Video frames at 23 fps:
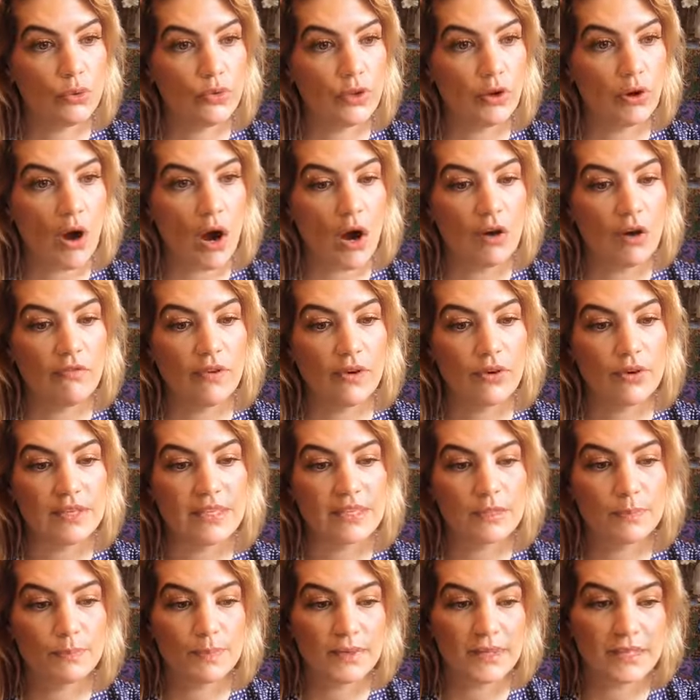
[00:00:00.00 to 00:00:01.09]
There are very
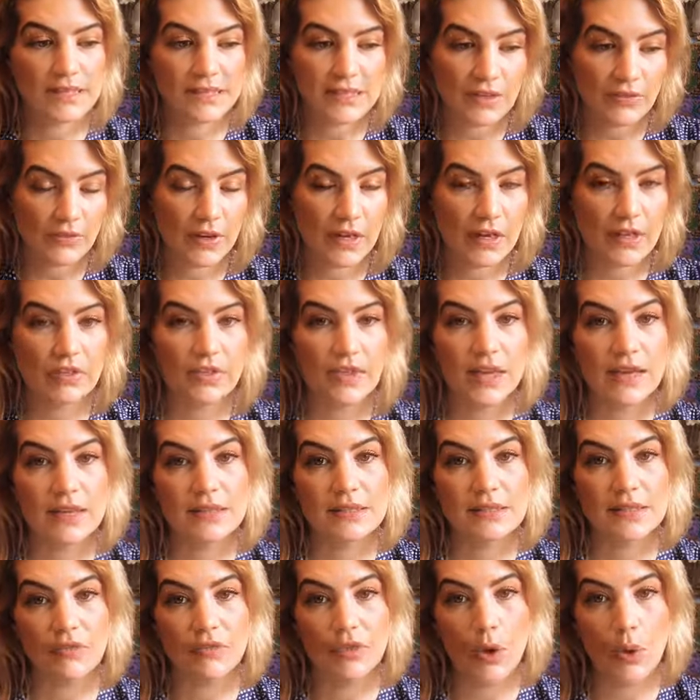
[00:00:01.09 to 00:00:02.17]
specific things
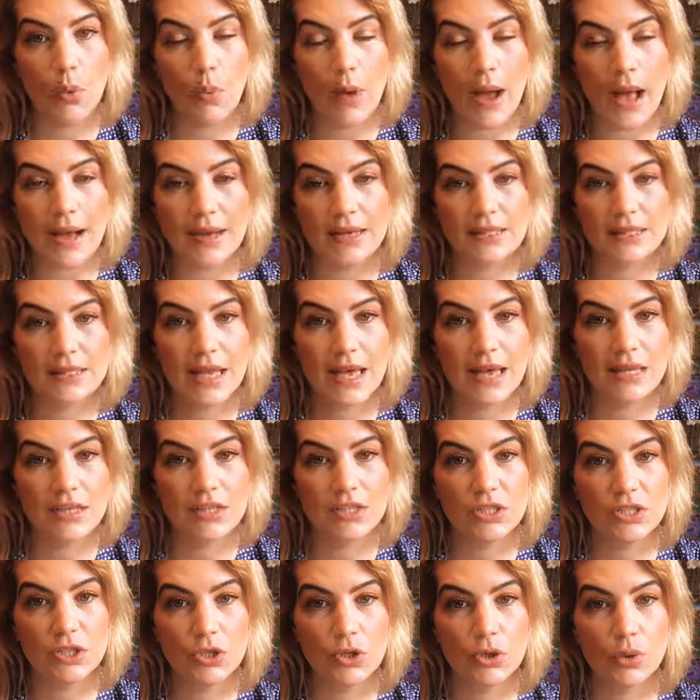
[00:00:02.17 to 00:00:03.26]
that the wax can
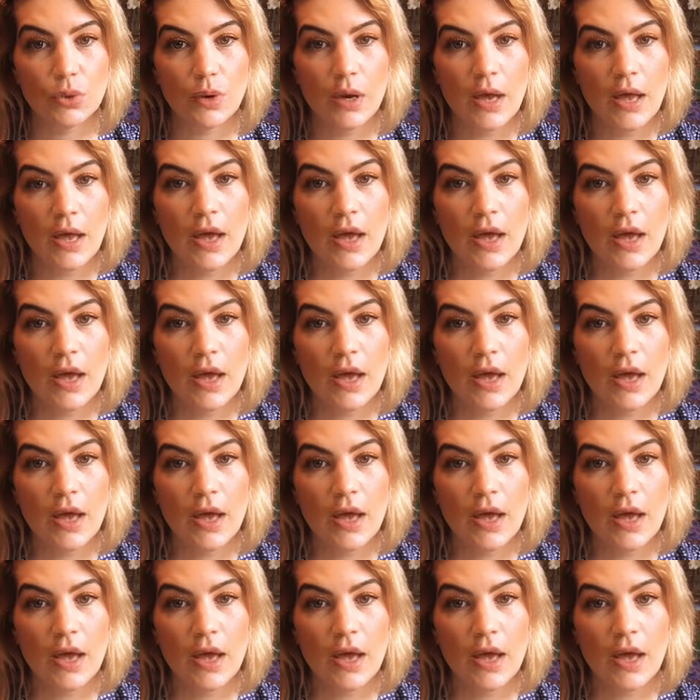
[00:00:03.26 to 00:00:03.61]
do